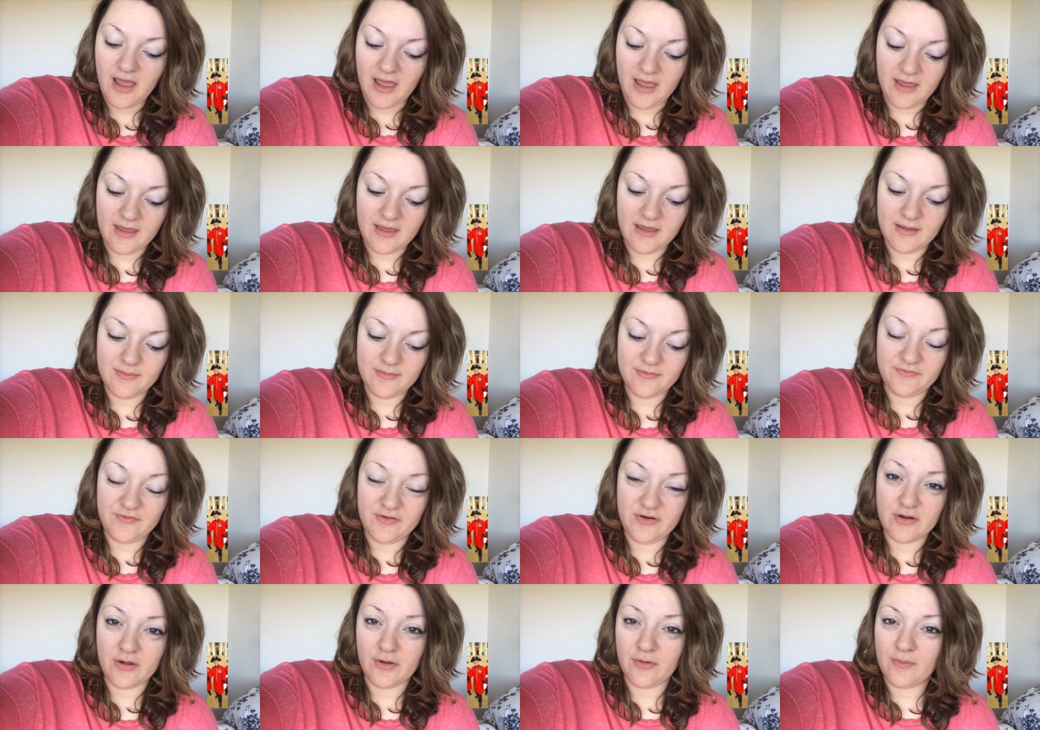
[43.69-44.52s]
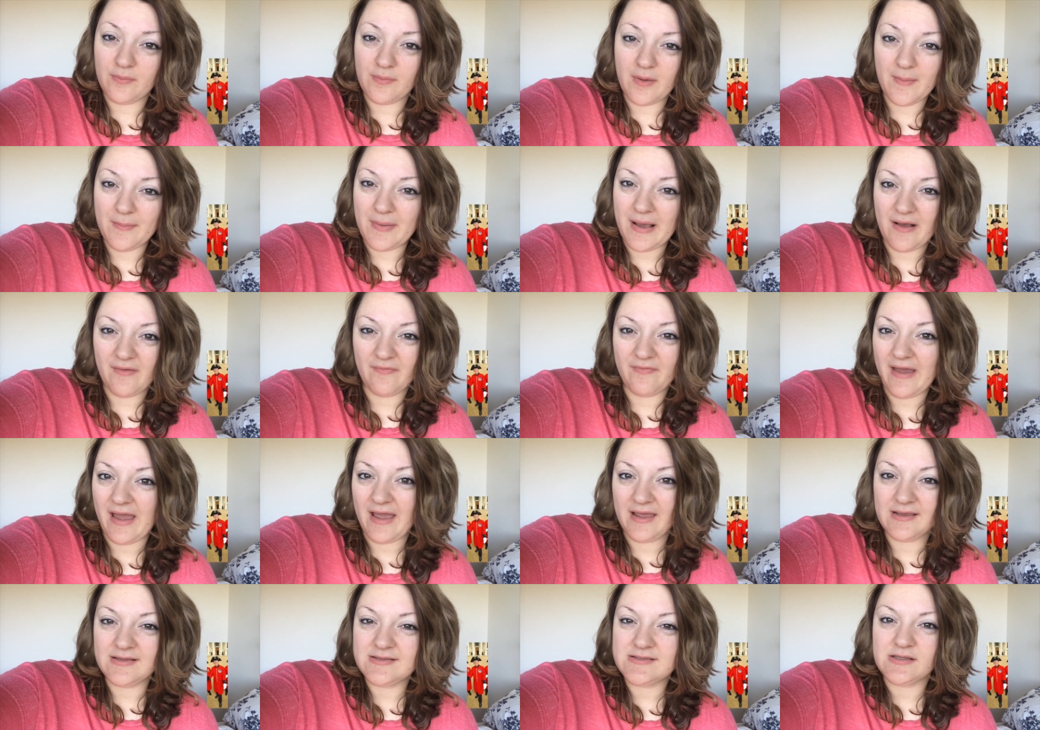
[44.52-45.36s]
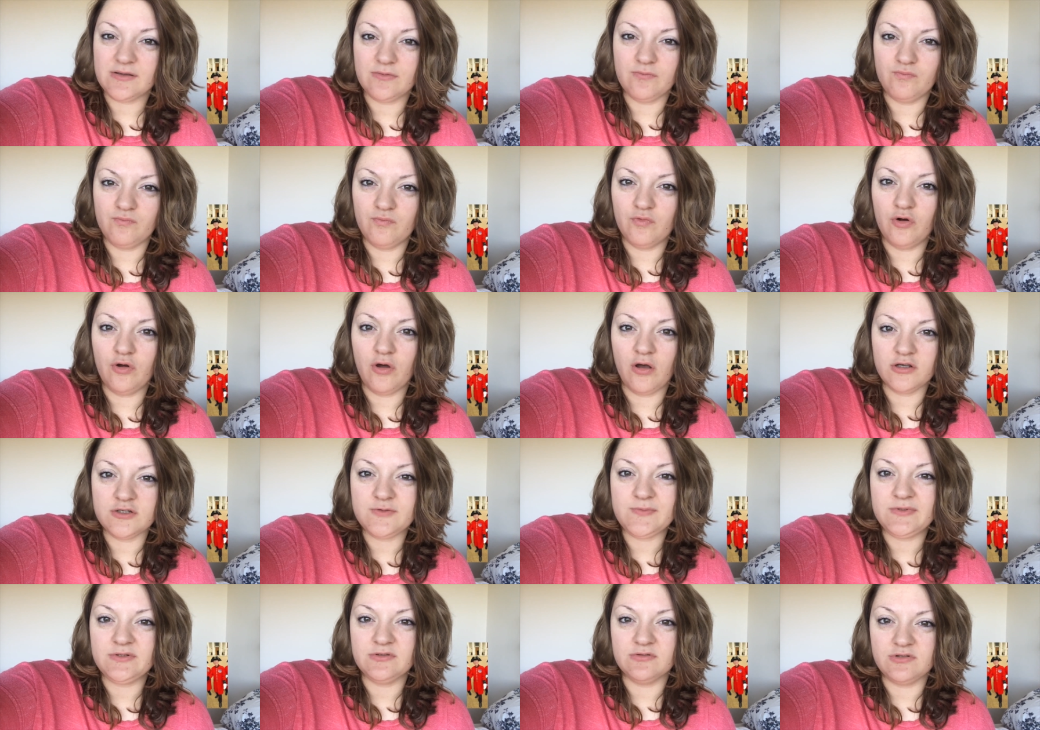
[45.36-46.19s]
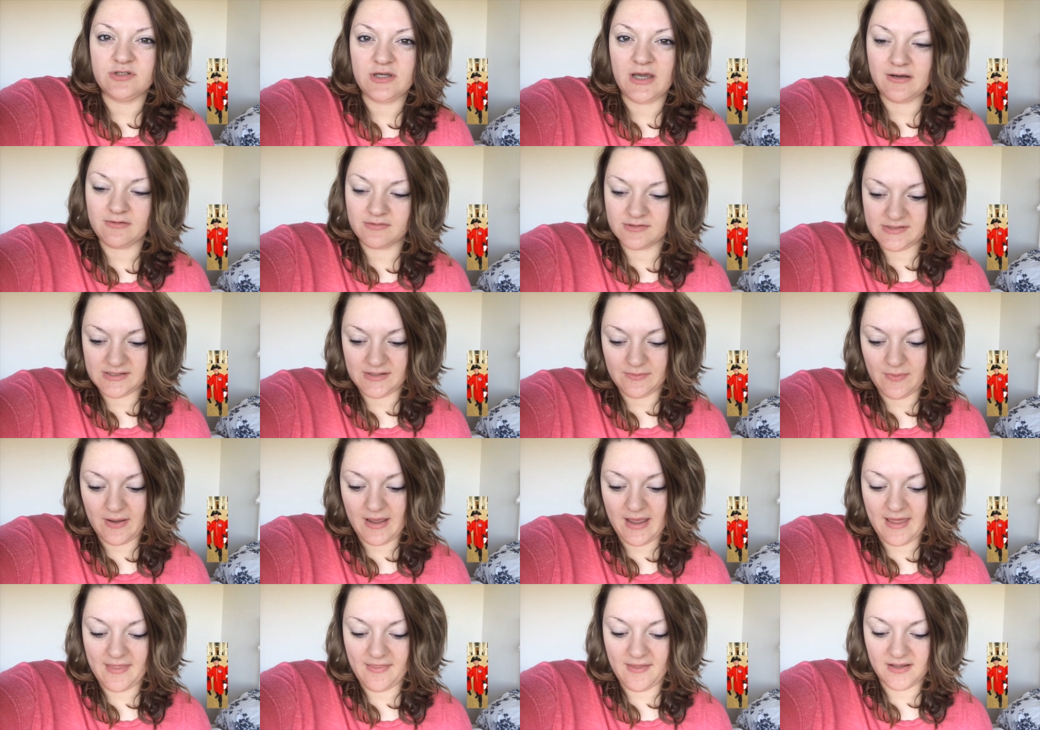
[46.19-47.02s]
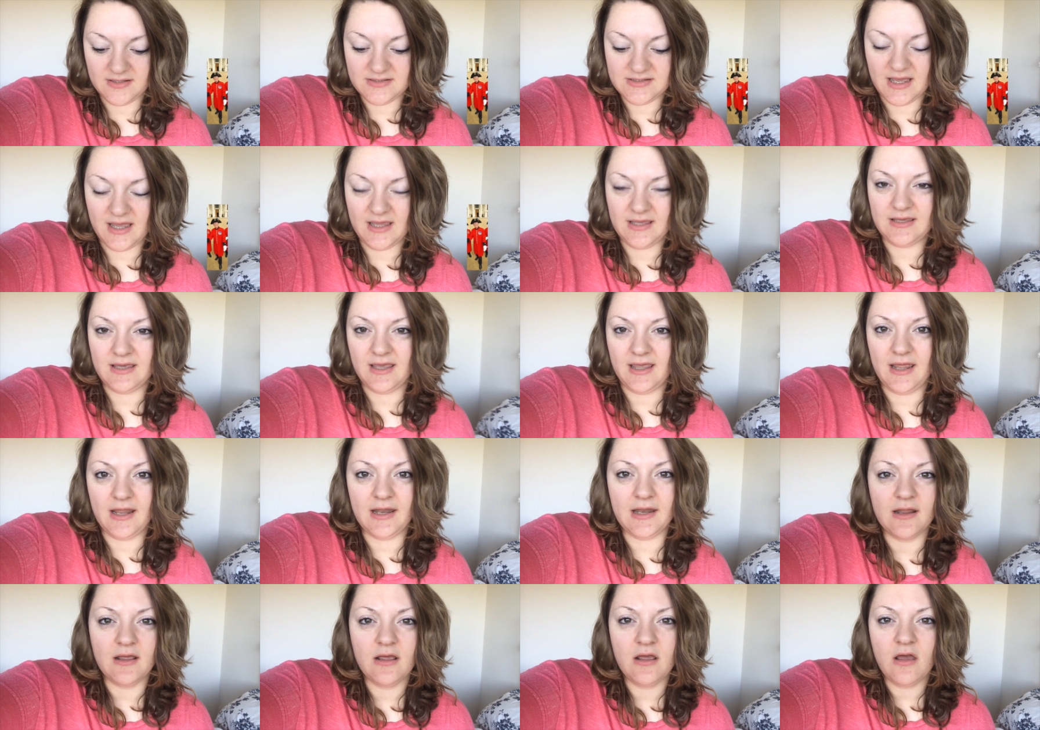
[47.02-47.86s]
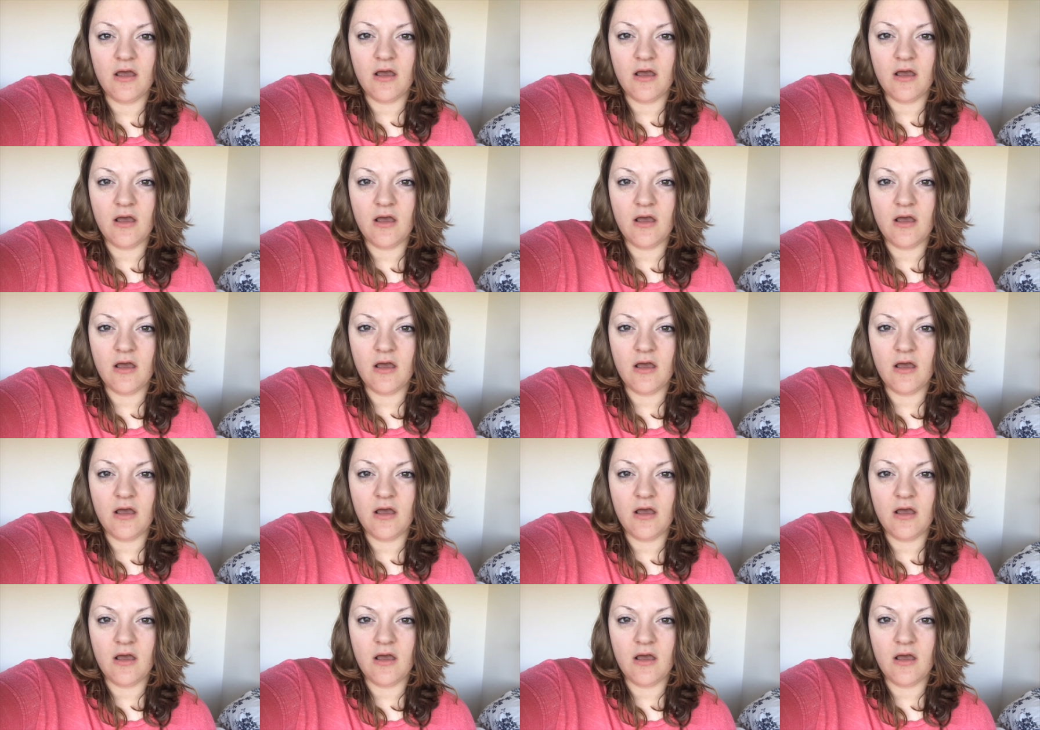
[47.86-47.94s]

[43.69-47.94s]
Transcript: Uh, if you know about that, it's the Royal Hospital Chelsea where they take in